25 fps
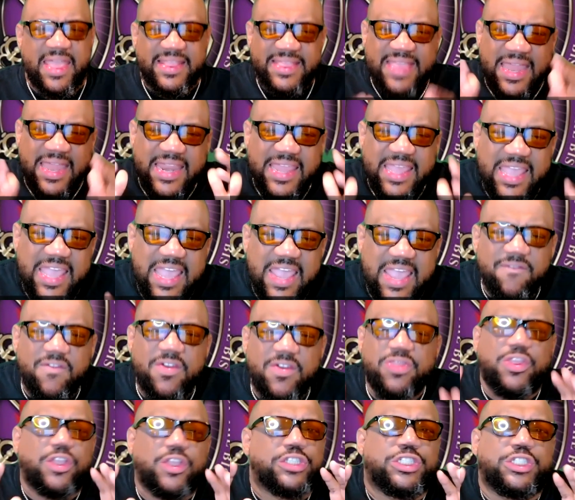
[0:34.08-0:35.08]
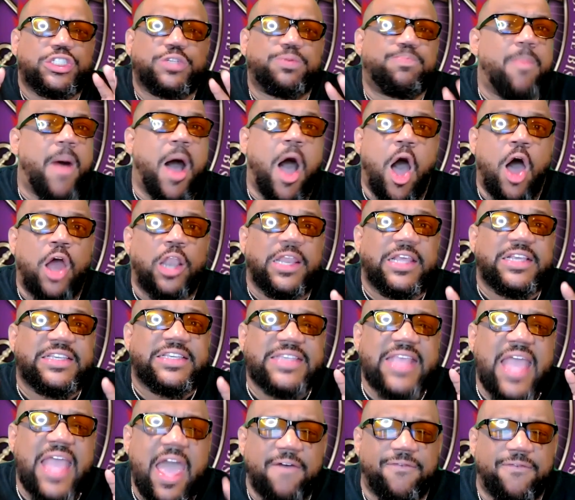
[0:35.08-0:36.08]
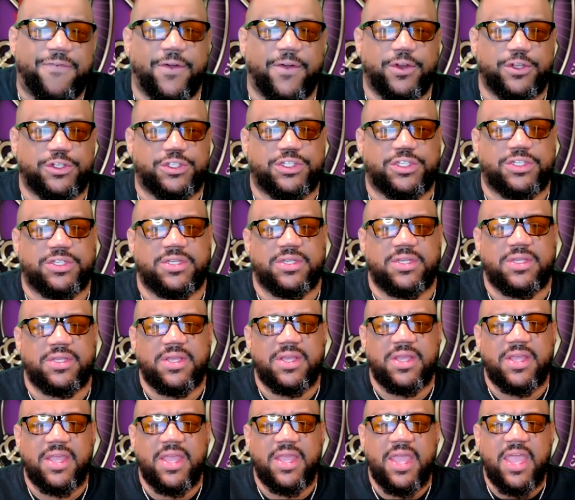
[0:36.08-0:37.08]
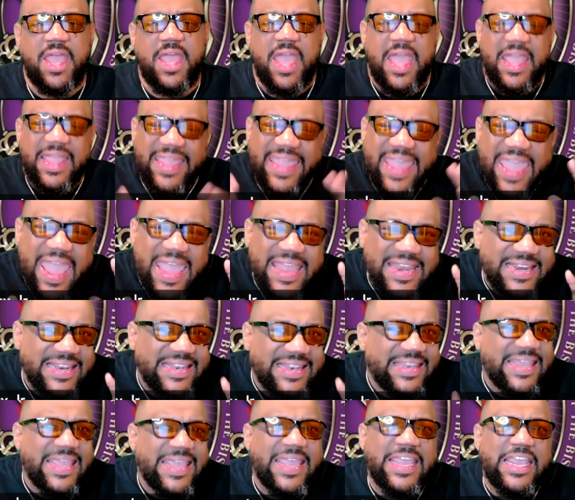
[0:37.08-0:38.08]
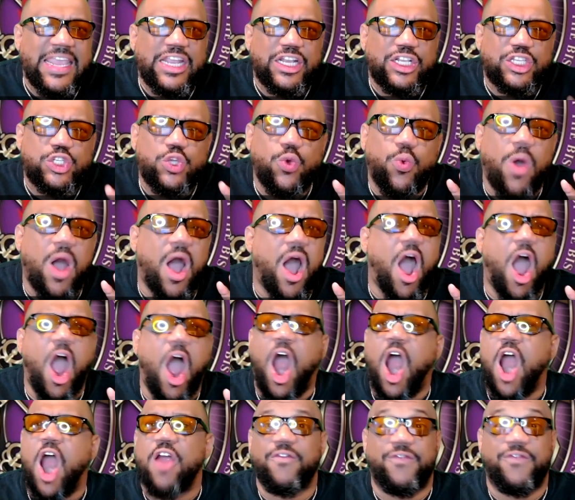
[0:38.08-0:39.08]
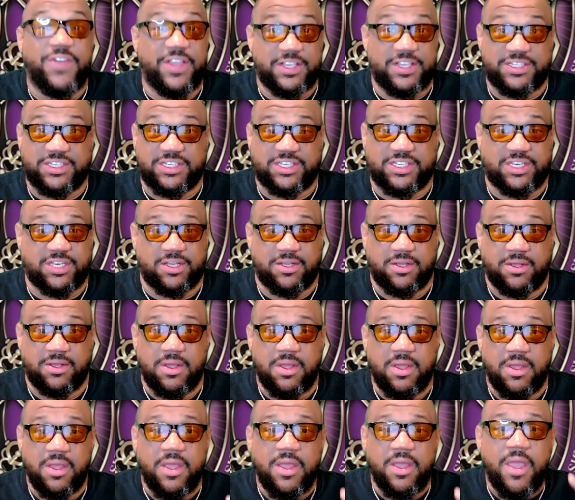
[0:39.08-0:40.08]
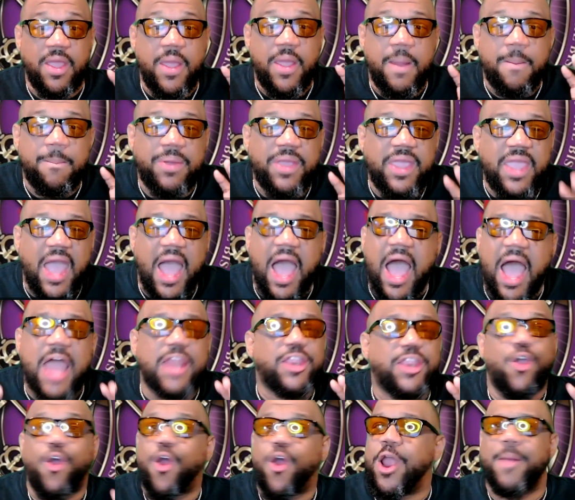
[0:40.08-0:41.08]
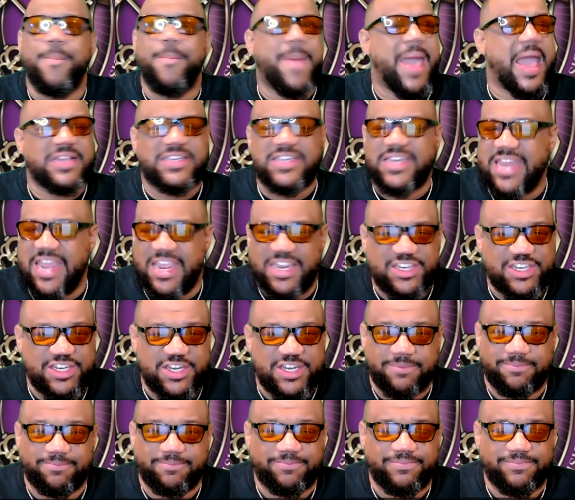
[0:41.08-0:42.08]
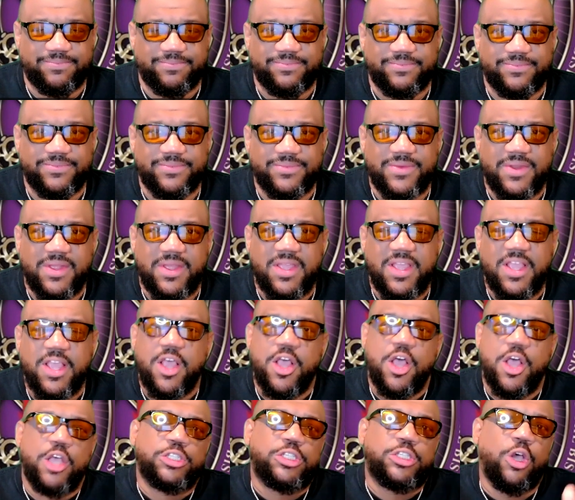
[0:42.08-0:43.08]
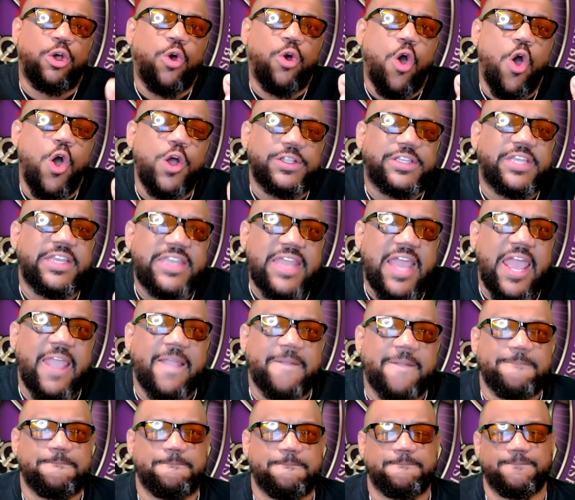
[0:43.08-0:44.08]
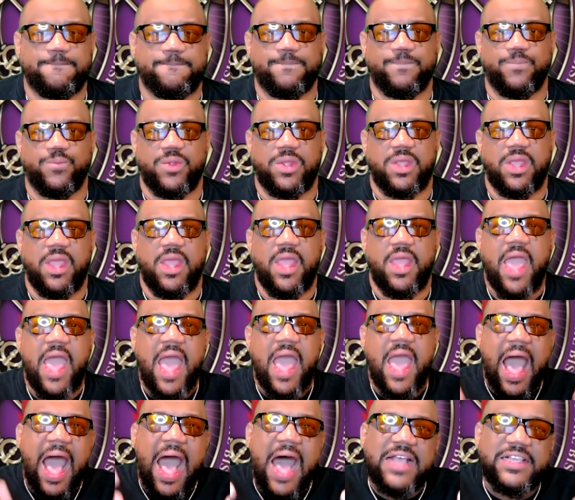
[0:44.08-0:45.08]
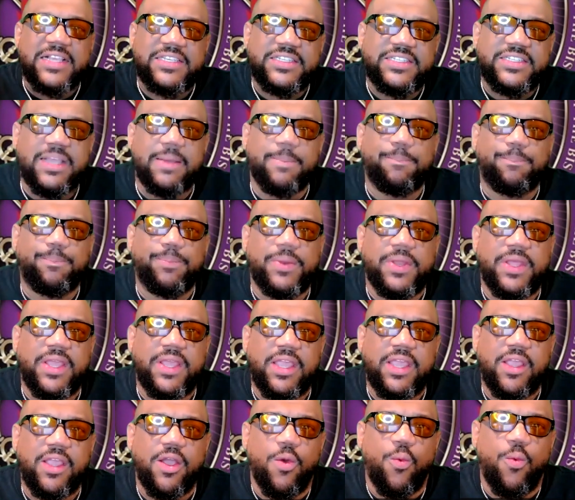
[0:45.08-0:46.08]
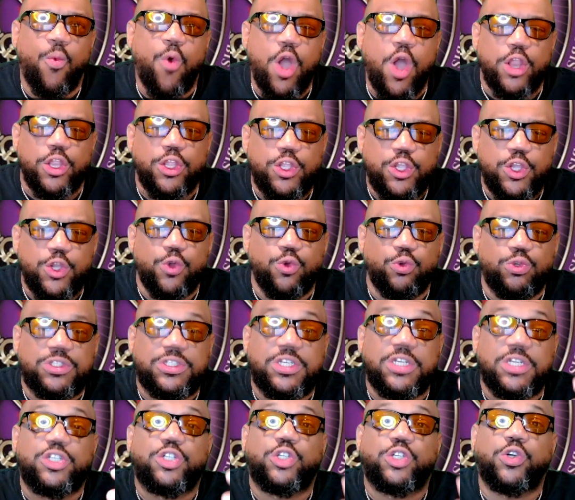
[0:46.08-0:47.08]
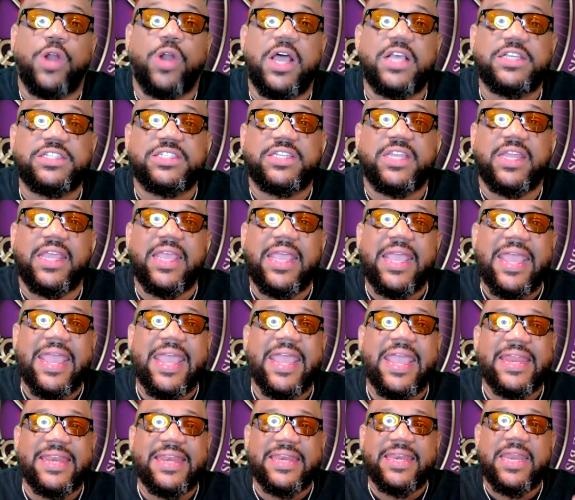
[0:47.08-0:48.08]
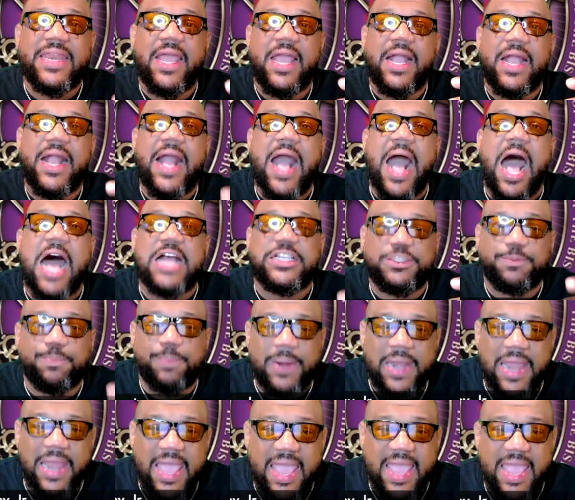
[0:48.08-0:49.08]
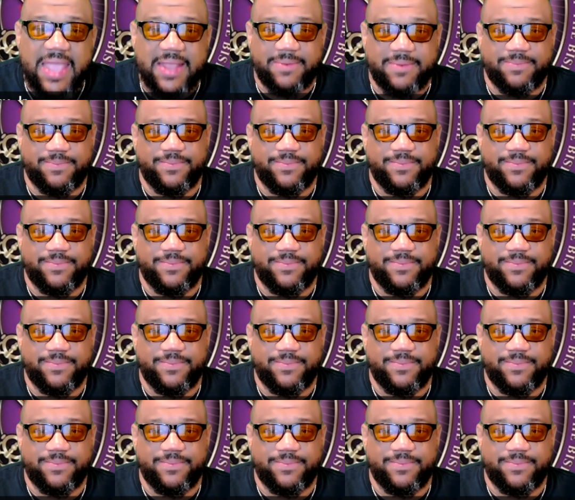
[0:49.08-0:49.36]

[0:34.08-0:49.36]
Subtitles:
that even the smallest efforts can lead to a harvest beyond your imagination. So on today, I simply want you to trust in God's plan.